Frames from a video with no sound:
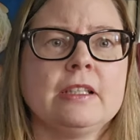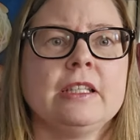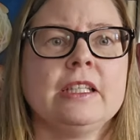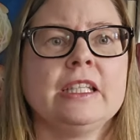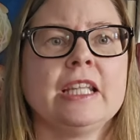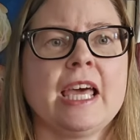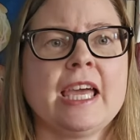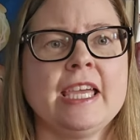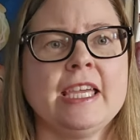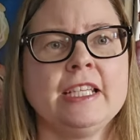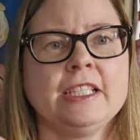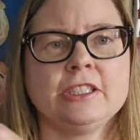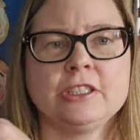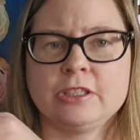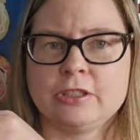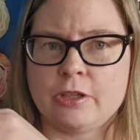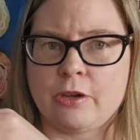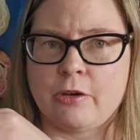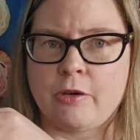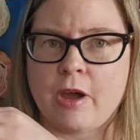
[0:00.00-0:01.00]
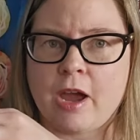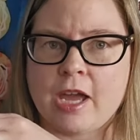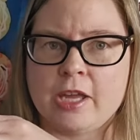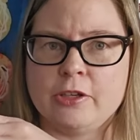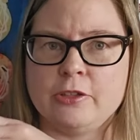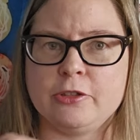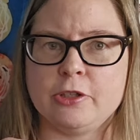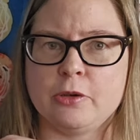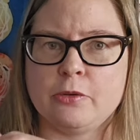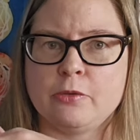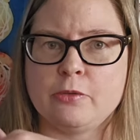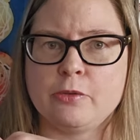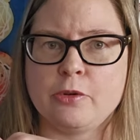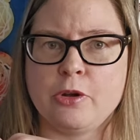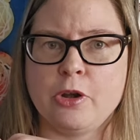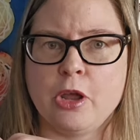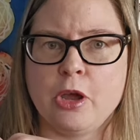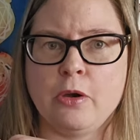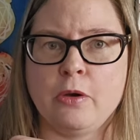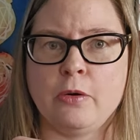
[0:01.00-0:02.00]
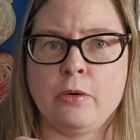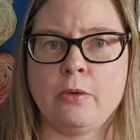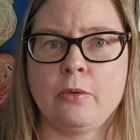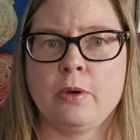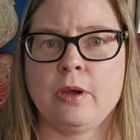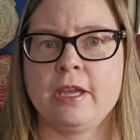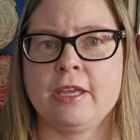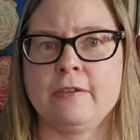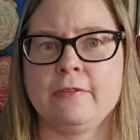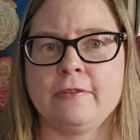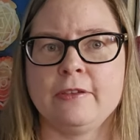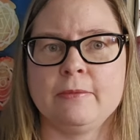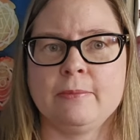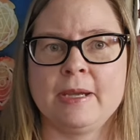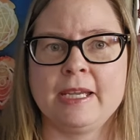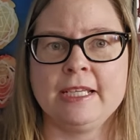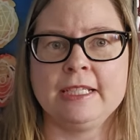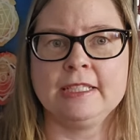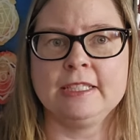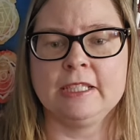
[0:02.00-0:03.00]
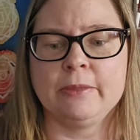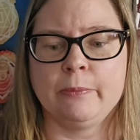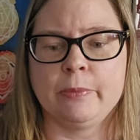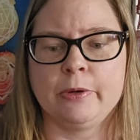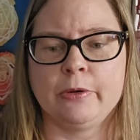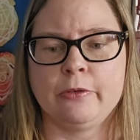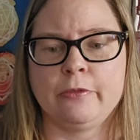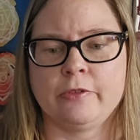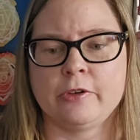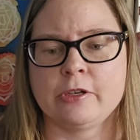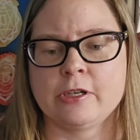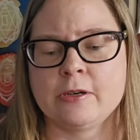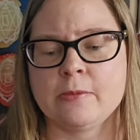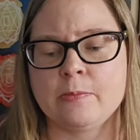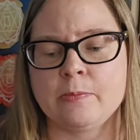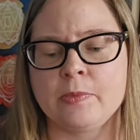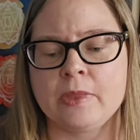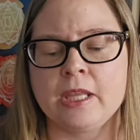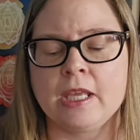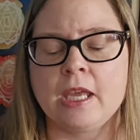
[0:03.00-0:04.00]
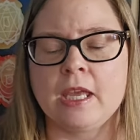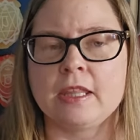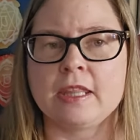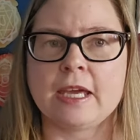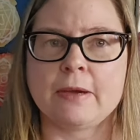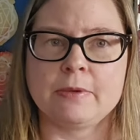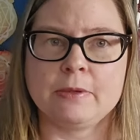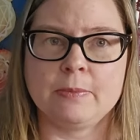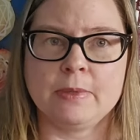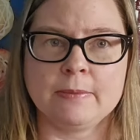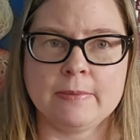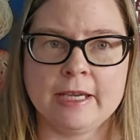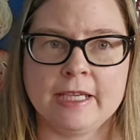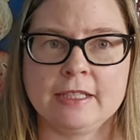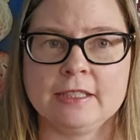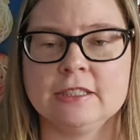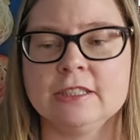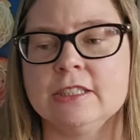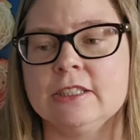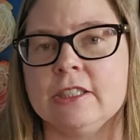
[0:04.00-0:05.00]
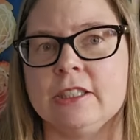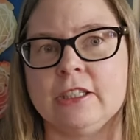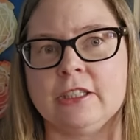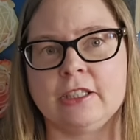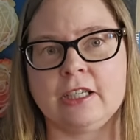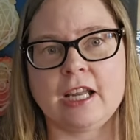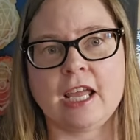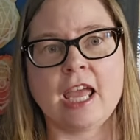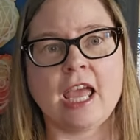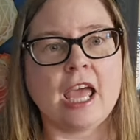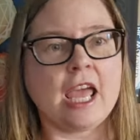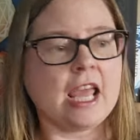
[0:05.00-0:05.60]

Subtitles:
light, so I don't know if it might tip over. That would be my concern.